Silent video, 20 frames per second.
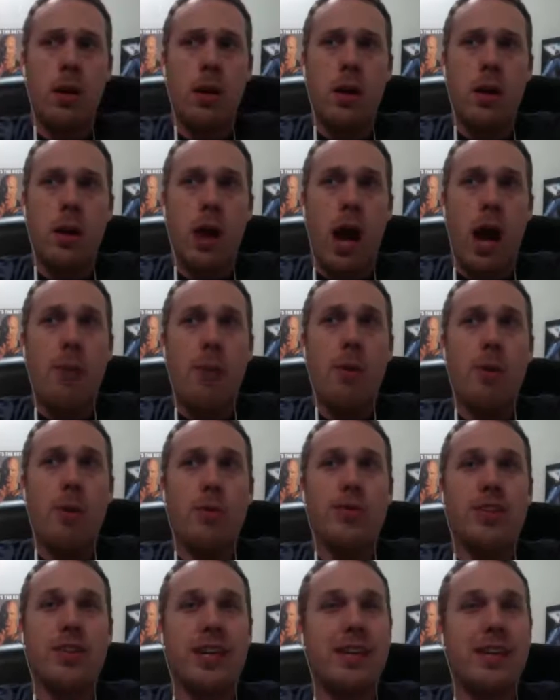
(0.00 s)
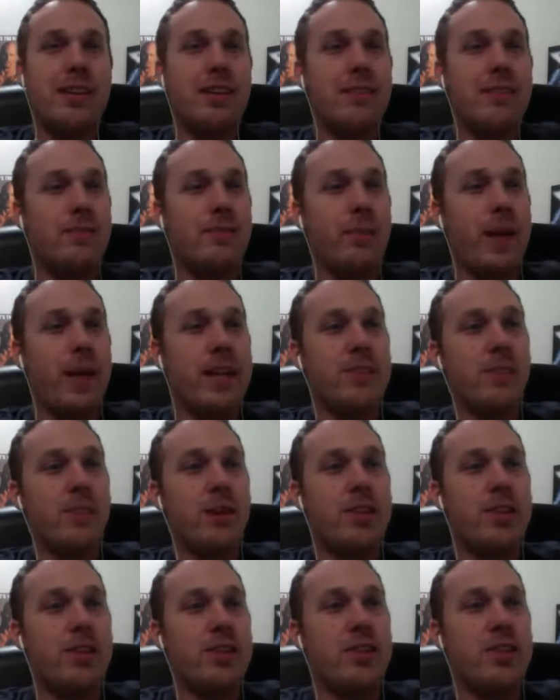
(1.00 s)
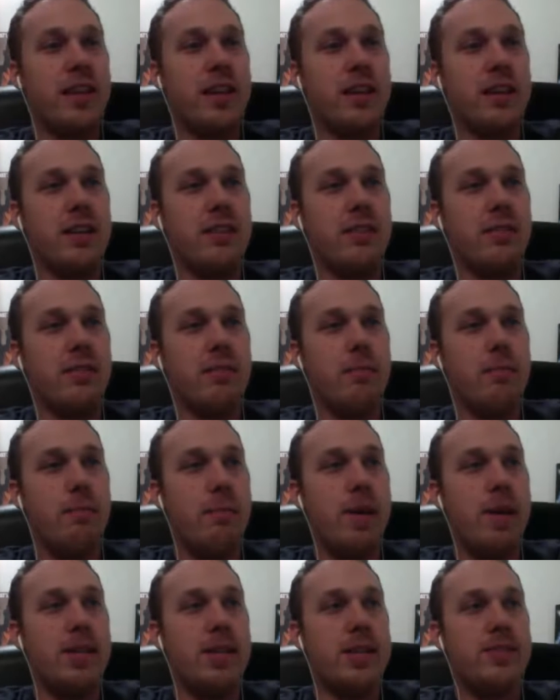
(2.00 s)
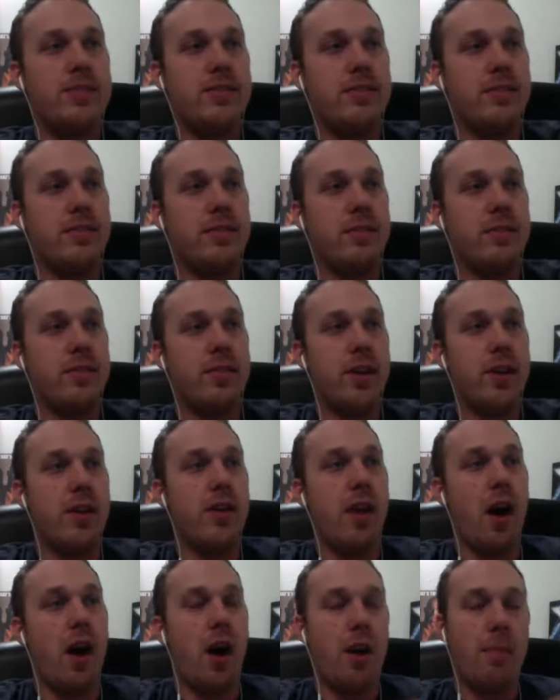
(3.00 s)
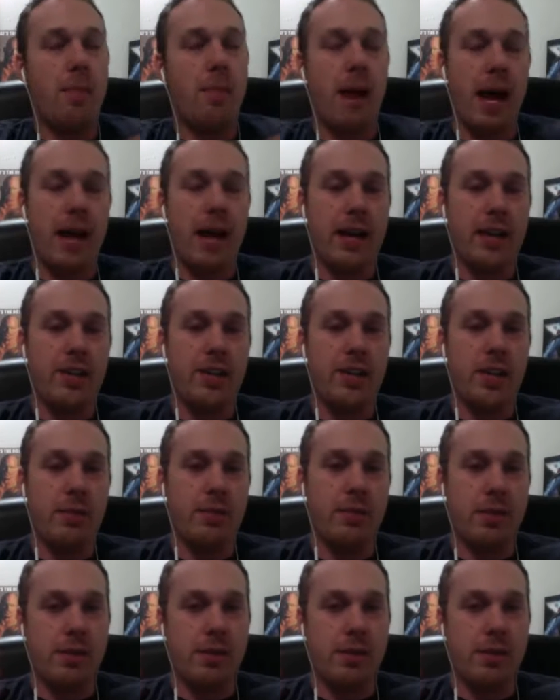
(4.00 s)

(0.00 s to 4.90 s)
I'm almost like, as much as I miss the non-padding chamber,